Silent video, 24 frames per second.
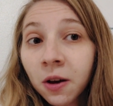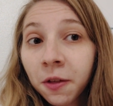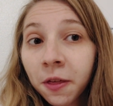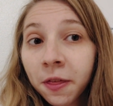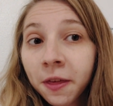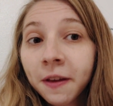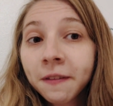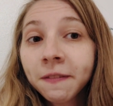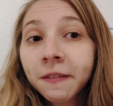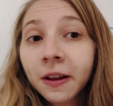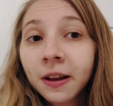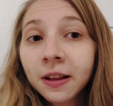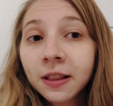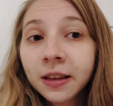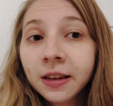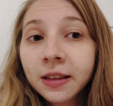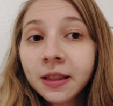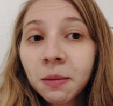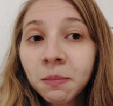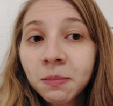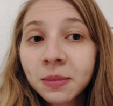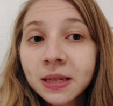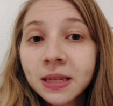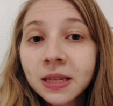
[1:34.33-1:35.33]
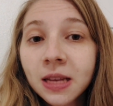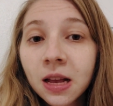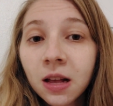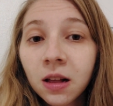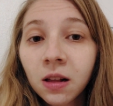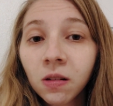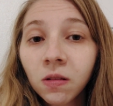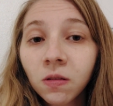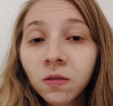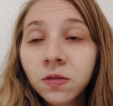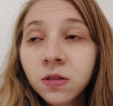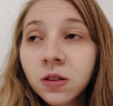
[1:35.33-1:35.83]
authentically
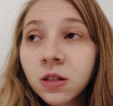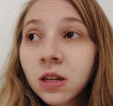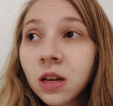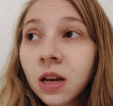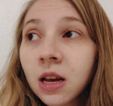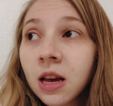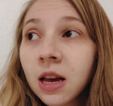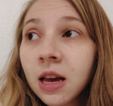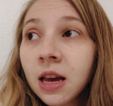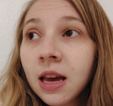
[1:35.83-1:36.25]
themselves